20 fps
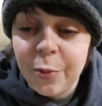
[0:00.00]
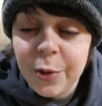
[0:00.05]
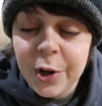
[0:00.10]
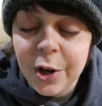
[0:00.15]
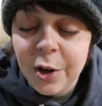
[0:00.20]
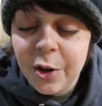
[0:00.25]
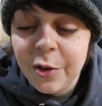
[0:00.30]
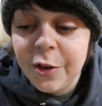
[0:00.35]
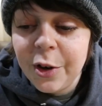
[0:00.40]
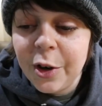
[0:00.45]
We
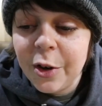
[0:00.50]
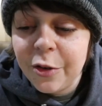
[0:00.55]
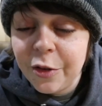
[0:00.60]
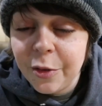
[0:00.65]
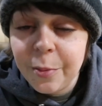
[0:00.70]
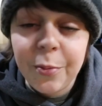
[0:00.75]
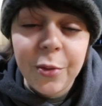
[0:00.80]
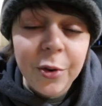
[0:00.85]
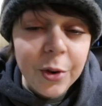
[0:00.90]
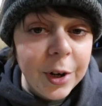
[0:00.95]
heard there's
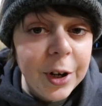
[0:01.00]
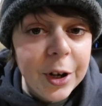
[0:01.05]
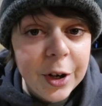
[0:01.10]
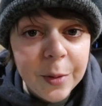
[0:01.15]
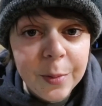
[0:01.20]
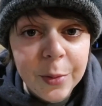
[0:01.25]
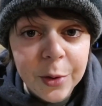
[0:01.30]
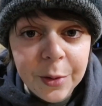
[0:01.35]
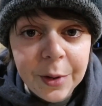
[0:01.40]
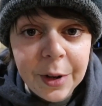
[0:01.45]
some pretty
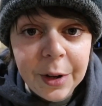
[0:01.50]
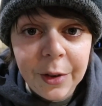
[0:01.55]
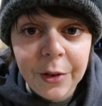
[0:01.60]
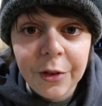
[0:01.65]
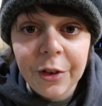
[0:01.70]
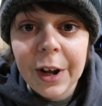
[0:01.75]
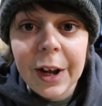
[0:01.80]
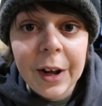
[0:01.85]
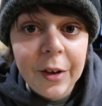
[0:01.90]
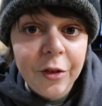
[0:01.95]
good
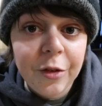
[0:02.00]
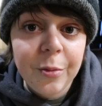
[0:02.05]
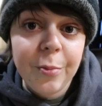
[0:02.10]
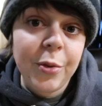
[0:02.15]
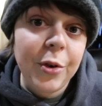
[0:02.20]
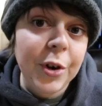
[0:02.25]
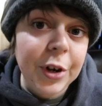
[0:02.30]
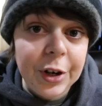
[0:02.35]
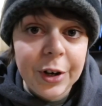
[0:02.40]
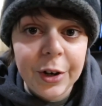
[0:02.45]
bluegills and some
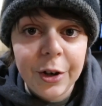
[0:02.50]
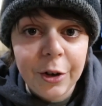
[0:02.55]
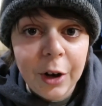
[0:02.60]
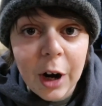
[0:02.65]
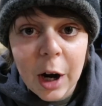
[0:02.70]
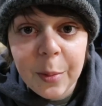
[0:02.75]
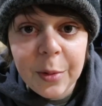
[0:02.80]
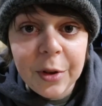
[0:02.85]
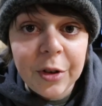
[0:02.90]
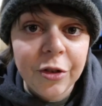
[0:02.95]
pretty good
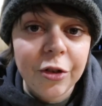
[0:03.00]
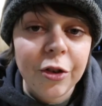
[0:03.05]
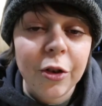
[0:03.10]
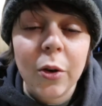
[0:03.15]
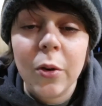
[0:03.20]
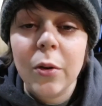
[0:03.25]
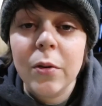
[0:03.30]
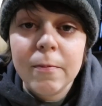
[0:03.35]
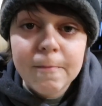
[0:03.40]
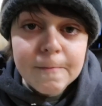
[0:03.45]
crappies, so
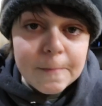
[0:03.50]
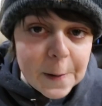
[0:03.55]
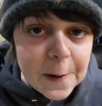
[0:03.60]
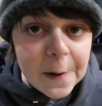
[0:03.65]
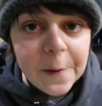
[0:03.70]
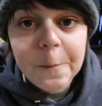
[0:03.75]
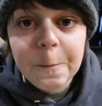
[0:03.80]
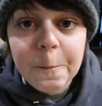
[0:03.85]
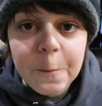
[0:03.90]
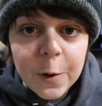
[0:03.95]

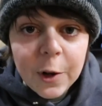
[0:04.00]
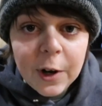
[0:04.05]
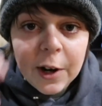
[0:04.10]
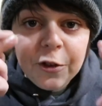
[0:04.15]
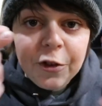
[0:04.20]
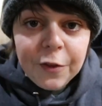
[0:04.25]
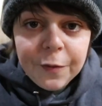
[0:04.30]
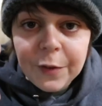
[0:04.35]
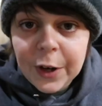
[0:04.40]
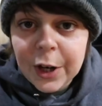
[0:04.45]
yeah
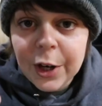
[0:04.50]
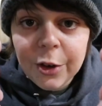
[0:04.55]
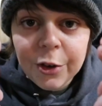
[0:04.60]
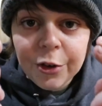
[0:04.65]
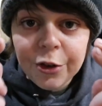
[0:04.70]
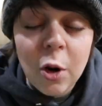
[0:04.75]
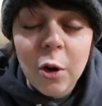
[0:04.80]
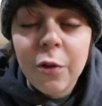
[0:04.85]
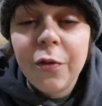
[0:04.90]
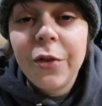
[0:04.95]
cross your
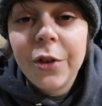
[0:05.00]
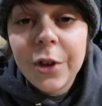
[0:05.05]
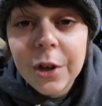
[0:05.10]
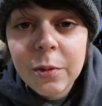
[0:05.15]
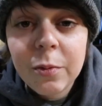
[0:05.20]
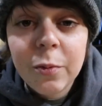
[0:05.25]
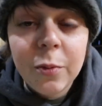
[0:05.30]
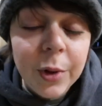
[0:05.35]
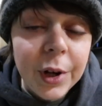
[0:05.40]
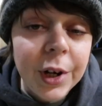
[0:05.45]
fingers.
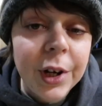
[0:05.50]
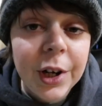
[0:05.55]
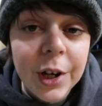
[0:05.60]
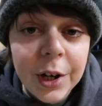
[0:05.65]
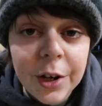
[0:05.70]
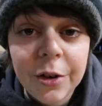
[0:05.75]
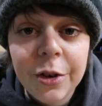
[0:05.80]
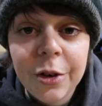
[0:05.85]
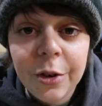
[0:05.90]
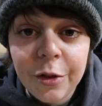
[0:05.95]
Hopefully, we can
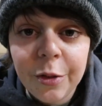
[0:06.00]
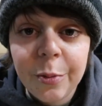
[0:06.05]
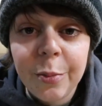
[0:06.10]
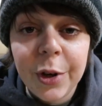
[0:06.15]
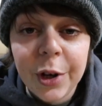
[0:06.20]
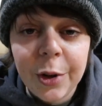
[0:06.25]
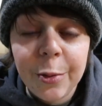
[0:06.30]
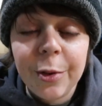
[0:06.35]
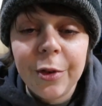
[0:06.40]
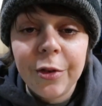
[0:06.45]
get into some
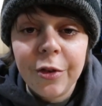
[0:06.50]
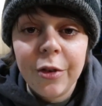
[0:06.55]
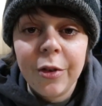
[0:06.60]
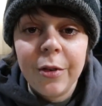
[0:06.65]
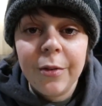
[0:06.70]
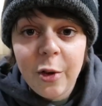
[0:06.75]
big ones.